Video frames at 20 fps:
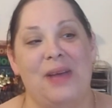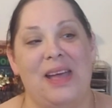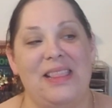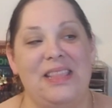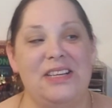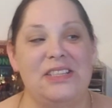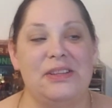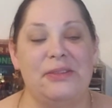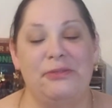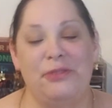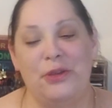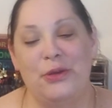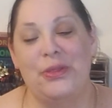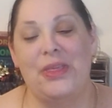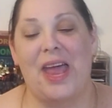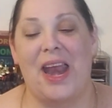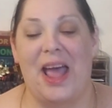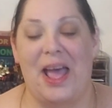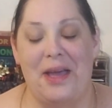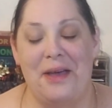There's a few
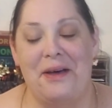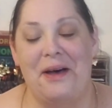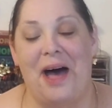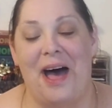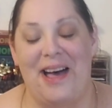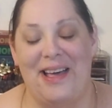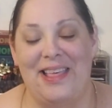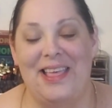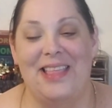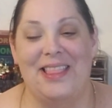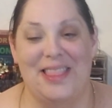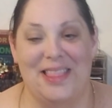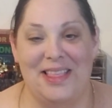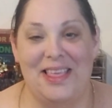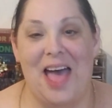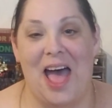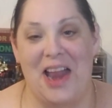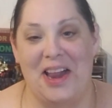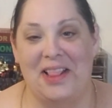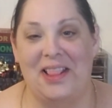that I
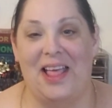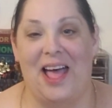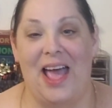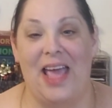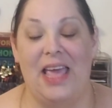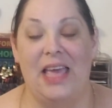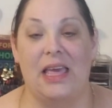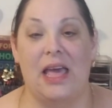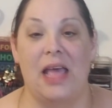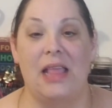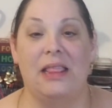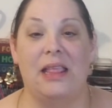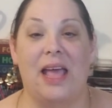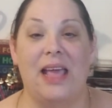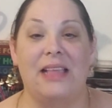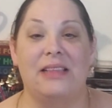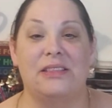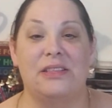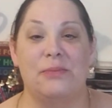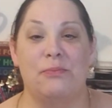kind of like. I
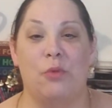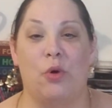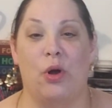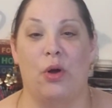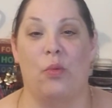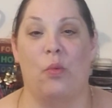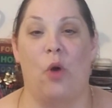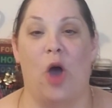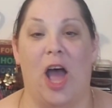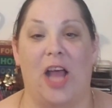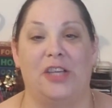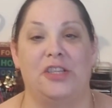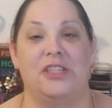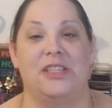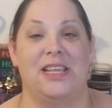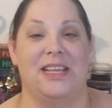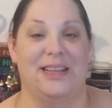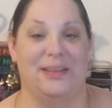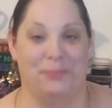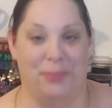like to more
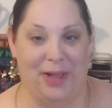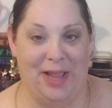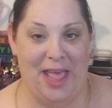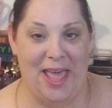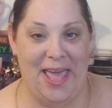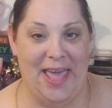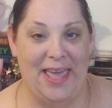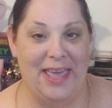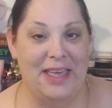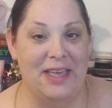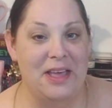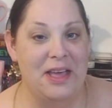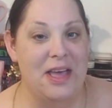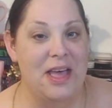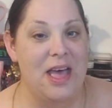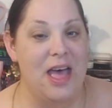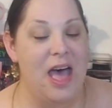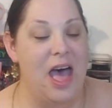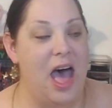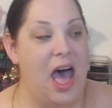watch than play.
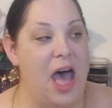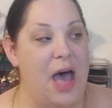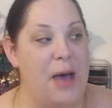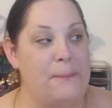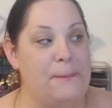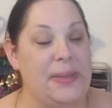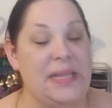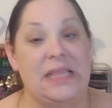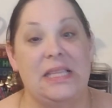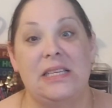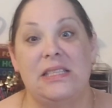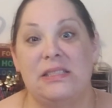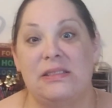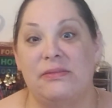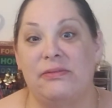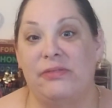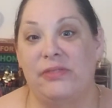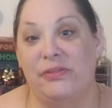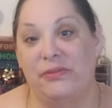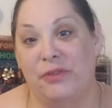But this
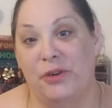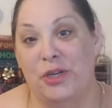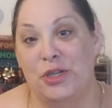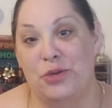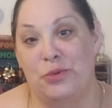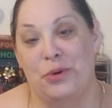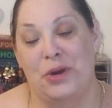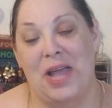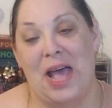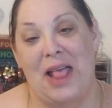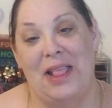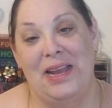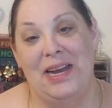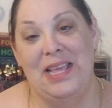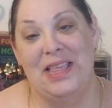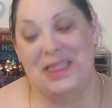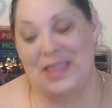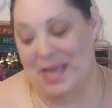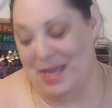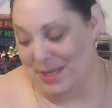virtual
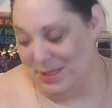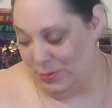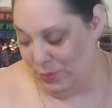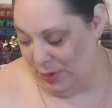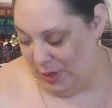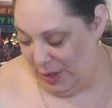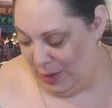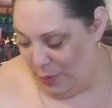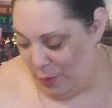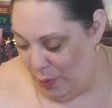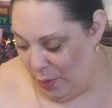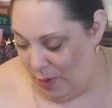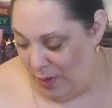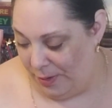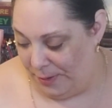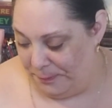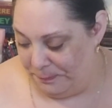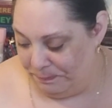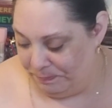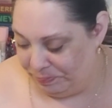reality thing is really
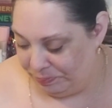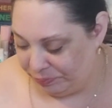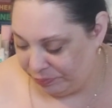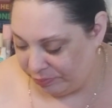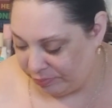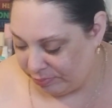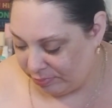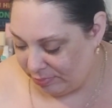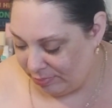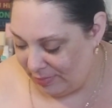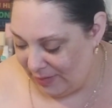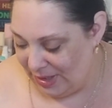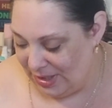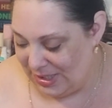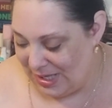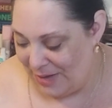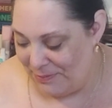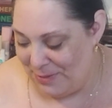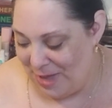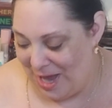cool.
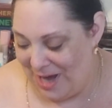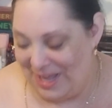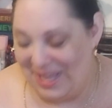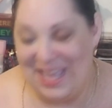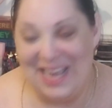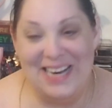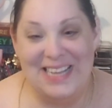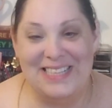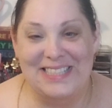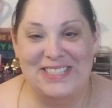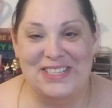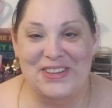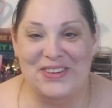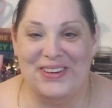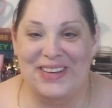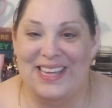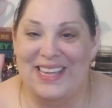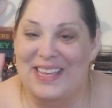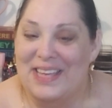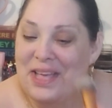So I'm kind of getting into
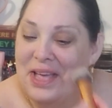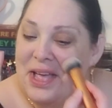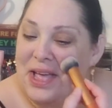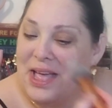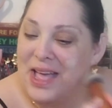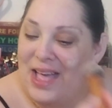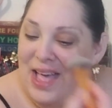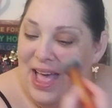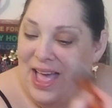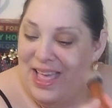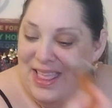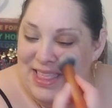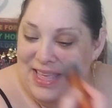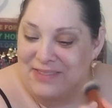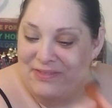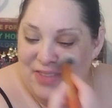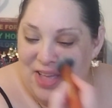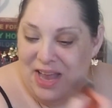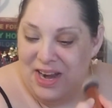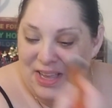it. And
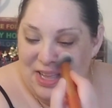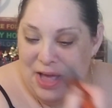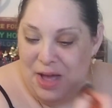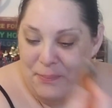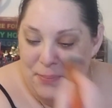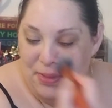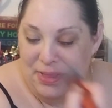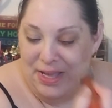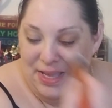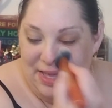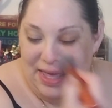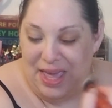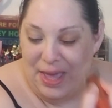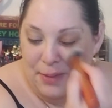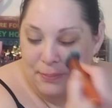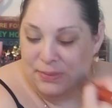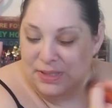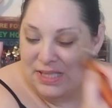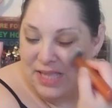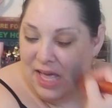they've got a couple of
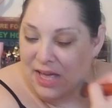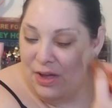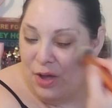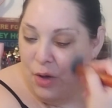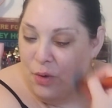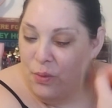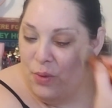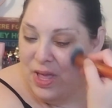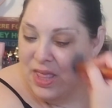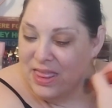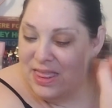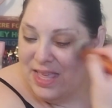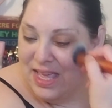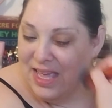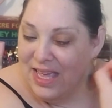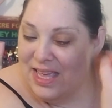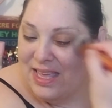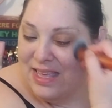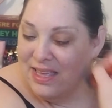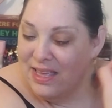games that go with
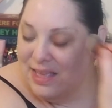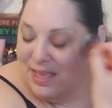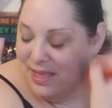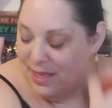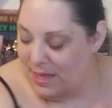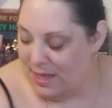it.